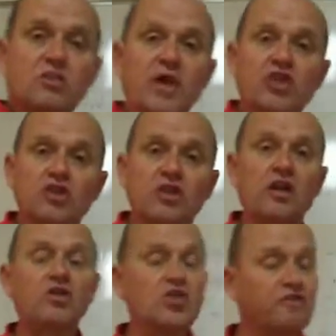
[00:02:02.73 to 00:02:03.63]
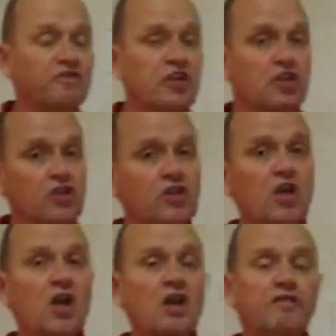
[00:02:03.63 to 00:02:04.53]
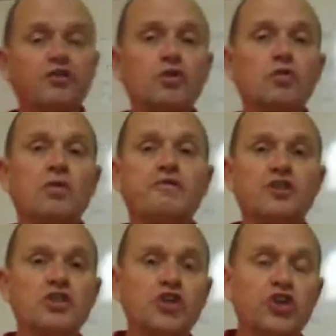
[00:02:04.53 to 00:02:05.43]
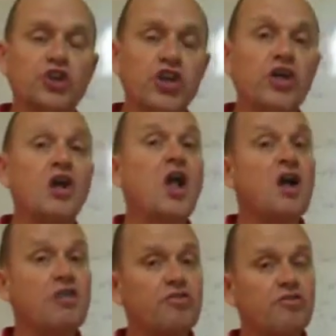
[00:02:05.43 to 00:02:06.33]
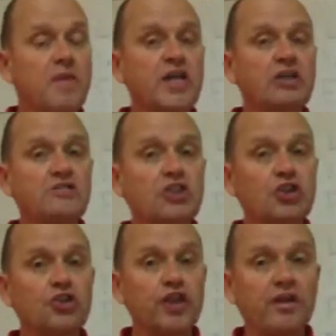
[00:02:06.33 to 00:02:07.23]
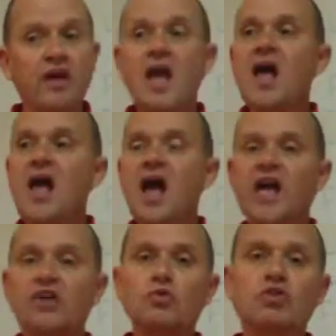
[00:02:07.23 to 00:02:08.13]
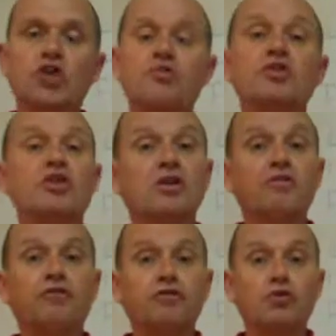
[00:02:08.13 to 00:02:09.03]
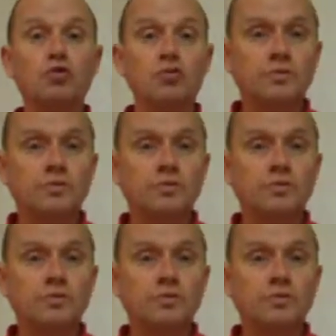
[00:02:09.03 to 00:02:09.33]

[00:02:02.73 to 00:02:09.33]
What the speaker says: make sure they've got sufficient fuel for the journey, the remainder of the journey, and also reserve fuel.